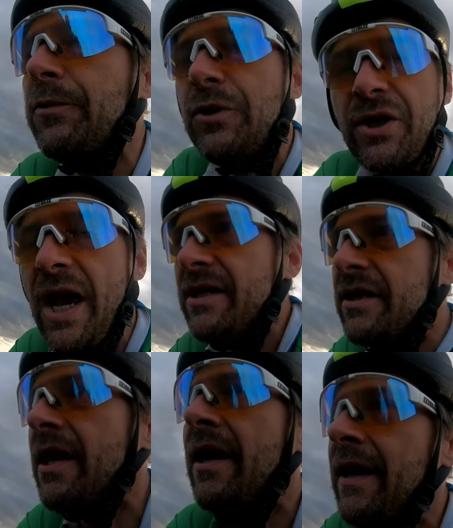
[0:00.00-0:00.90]
just in
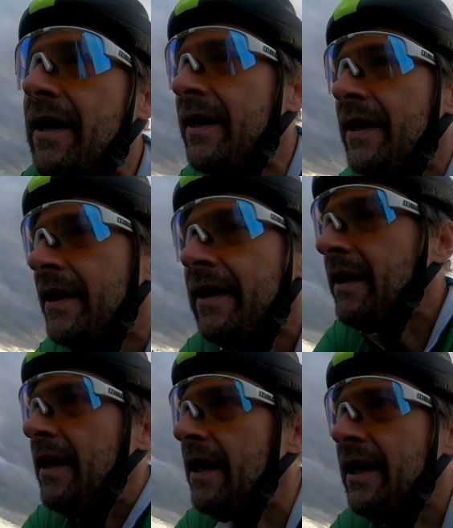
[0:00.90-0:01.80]
case,
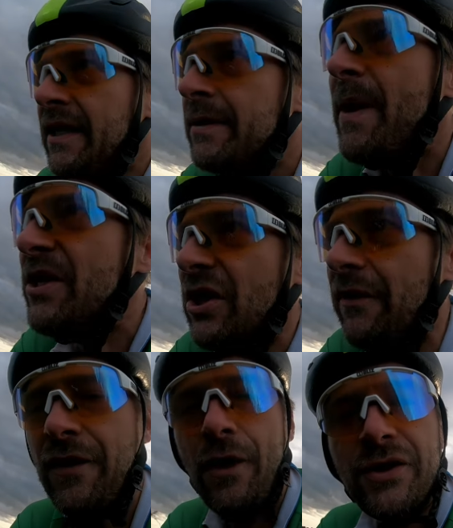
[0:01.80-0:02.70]
especially
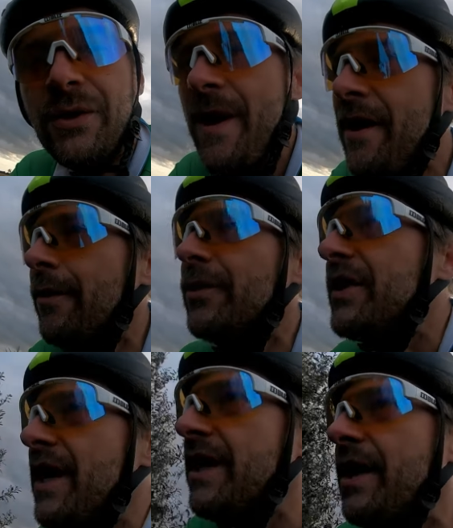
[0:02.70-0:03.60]
if you've got some hills
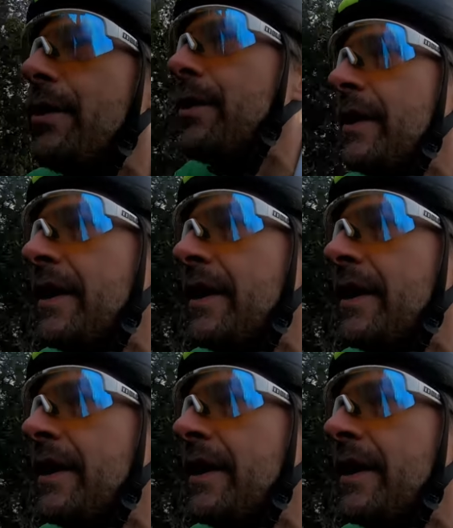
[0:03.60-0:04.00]
near you.